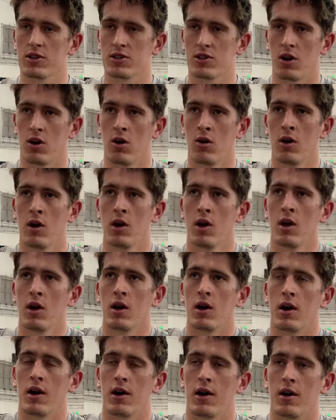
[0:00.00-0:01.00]
So
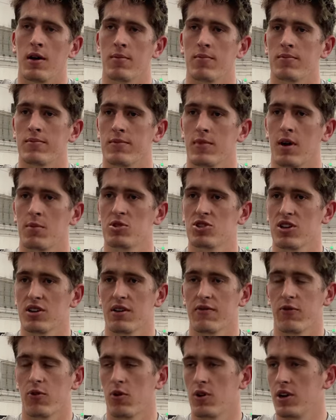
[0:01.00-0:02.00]
I'm just
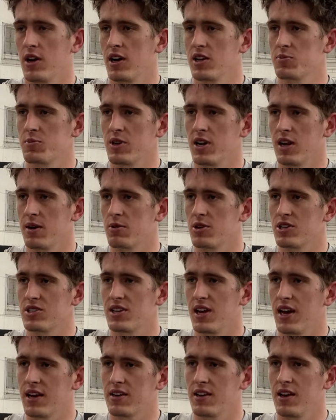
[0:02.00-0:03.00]
looking forward to us being able to
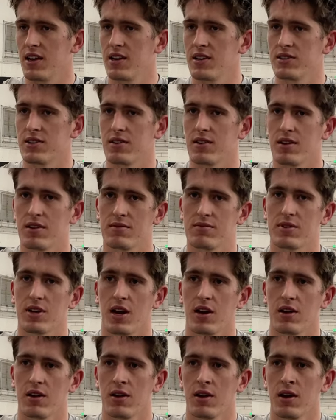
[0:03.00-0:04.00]
stack days and
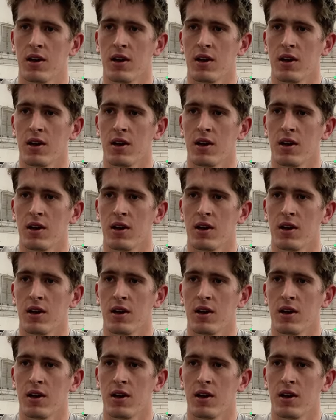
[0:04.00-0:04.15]
kind of